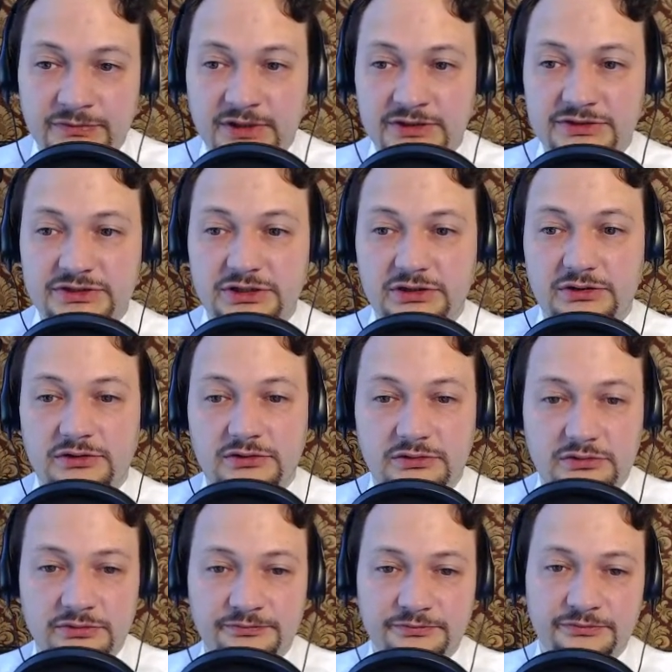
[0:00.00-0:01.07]

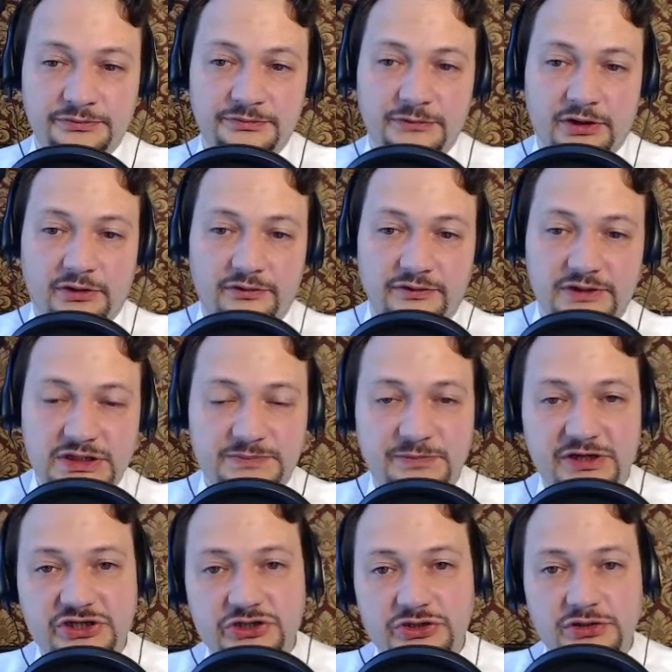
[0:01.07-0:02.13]
So on this
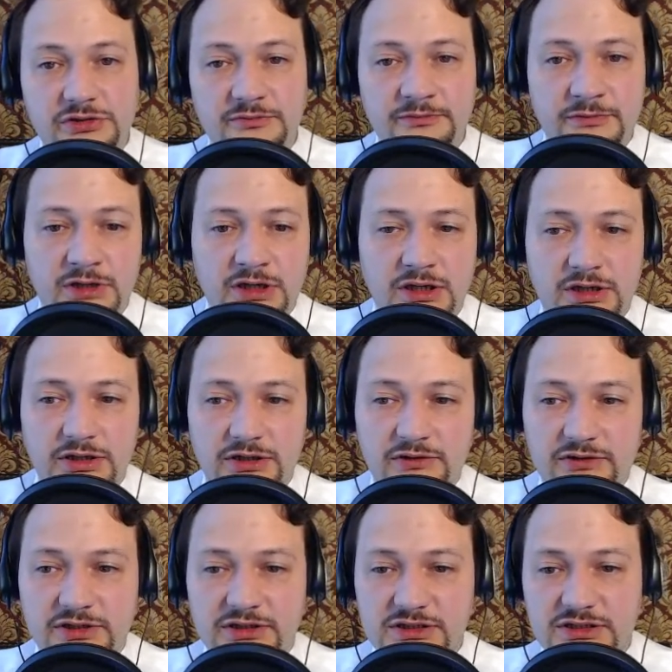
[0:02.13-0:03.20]
picture, you
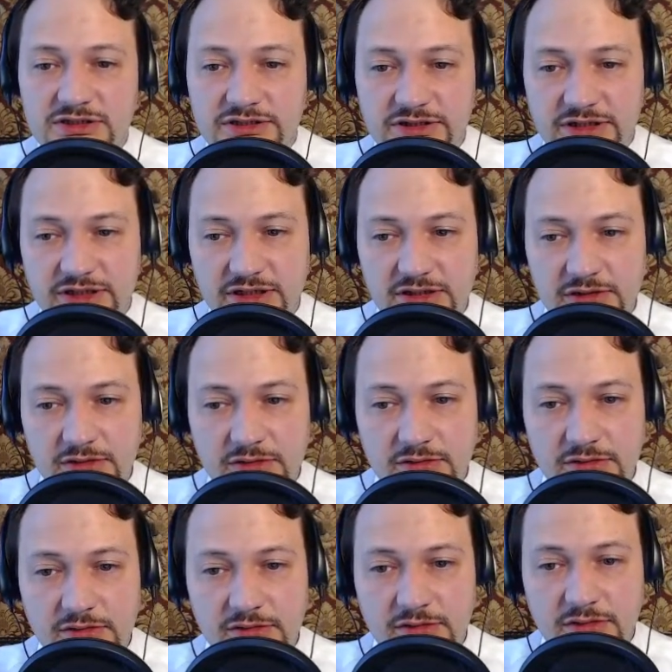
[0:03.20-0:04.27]
can see
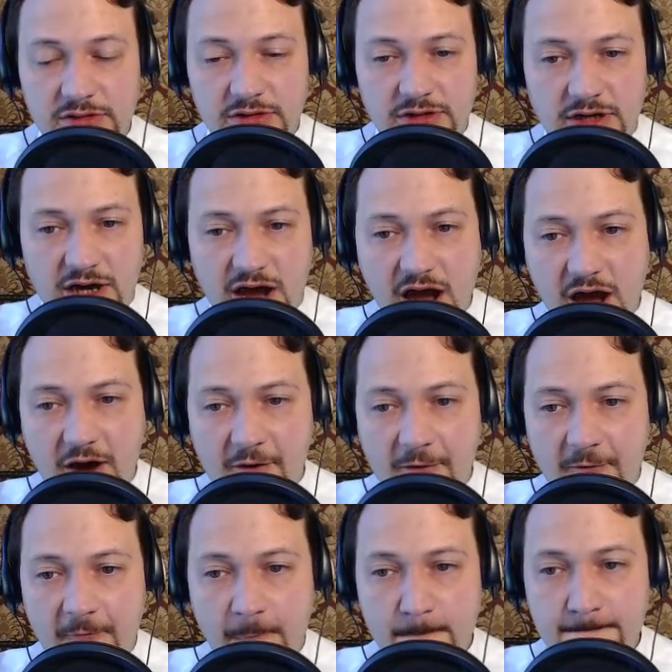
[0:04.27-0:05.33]

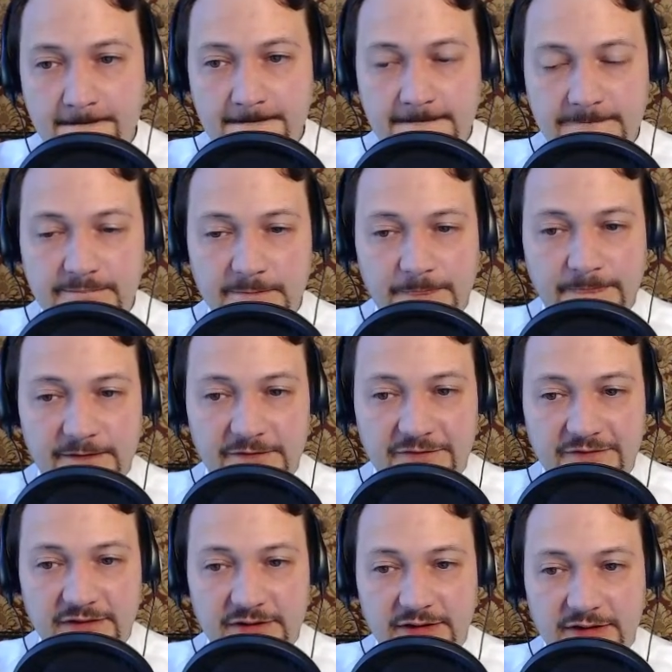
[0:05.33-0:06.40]
how
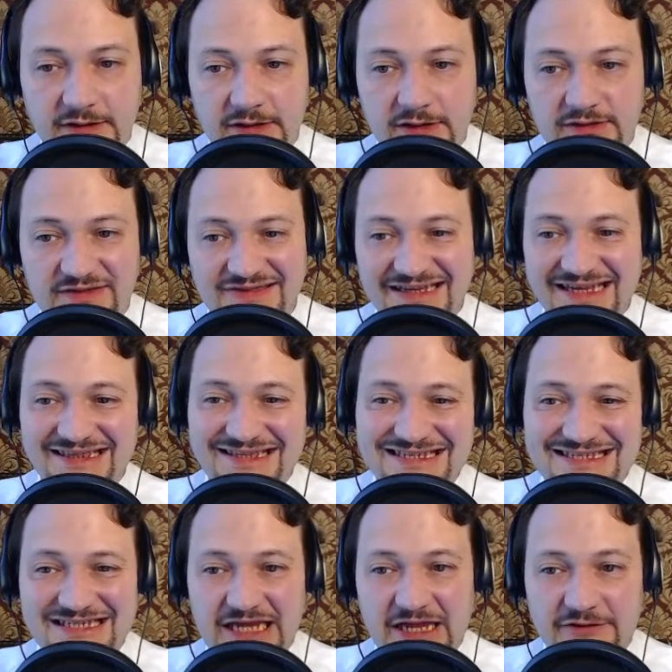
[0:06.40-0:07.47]
the data
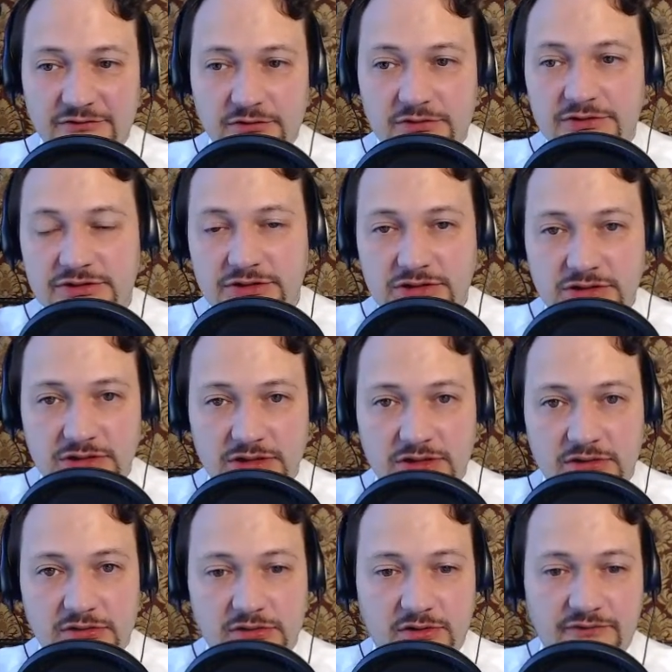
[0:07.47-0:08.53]
centers
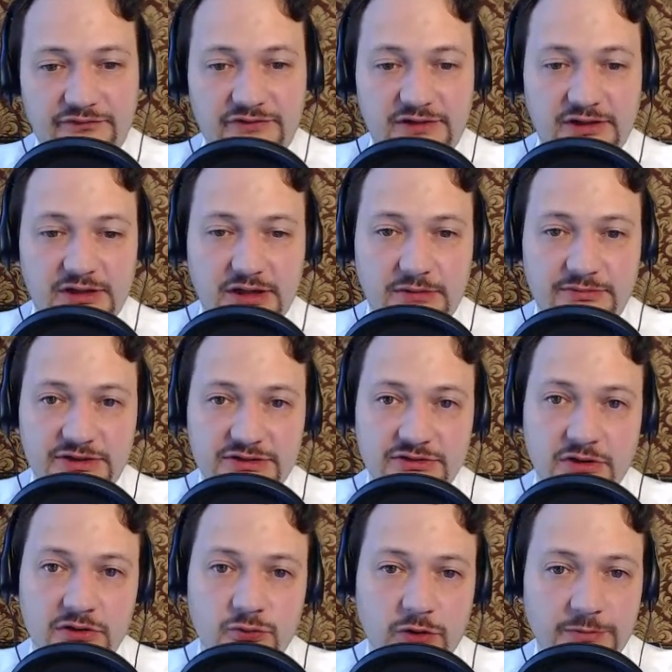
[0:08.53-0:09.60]
of the
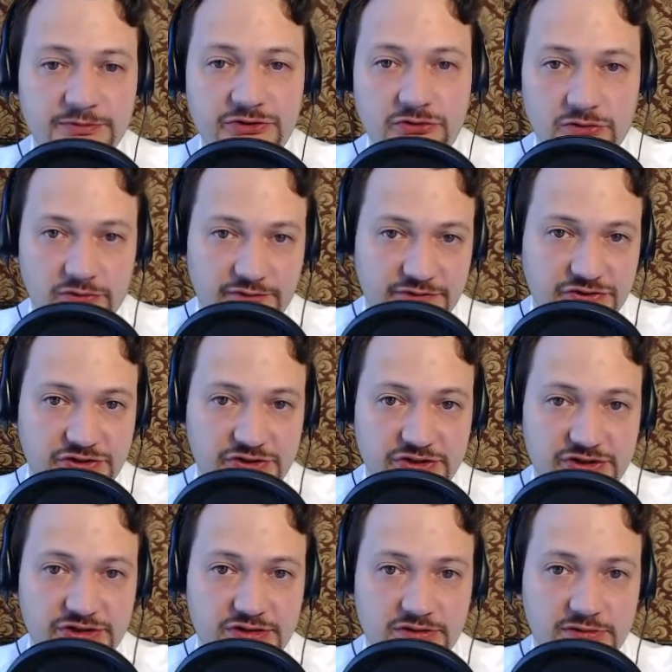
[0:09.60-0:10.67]
Amazon Web
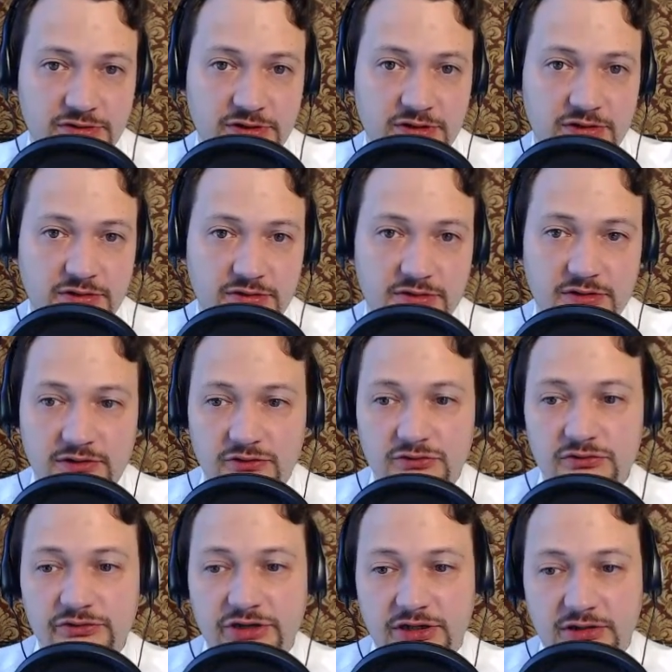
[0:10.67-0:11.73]
Services are
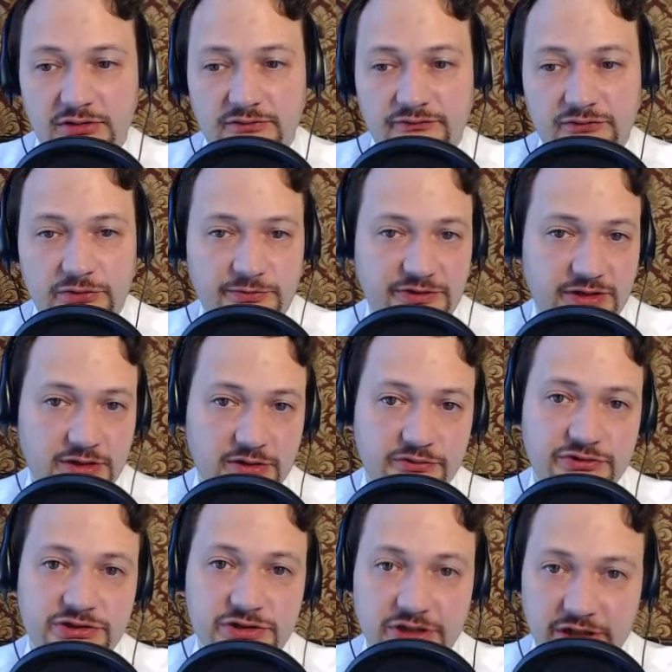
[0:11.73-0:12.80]
looking from the
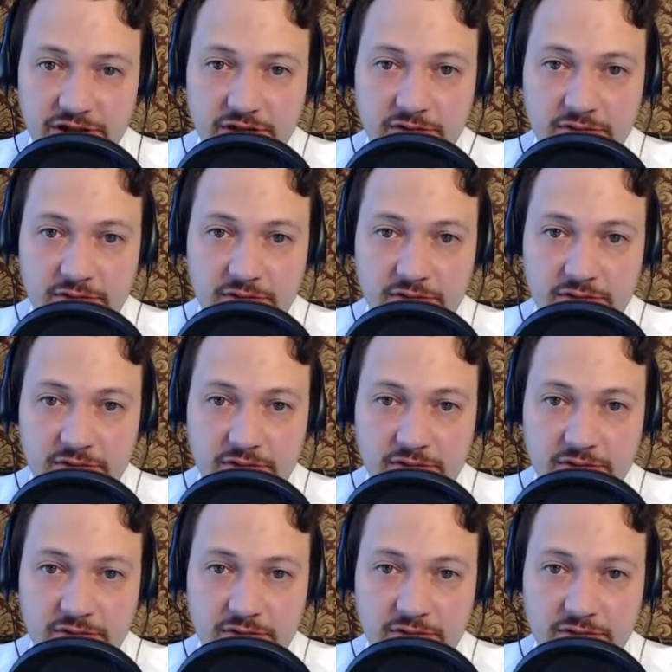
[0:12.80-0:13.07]
outside.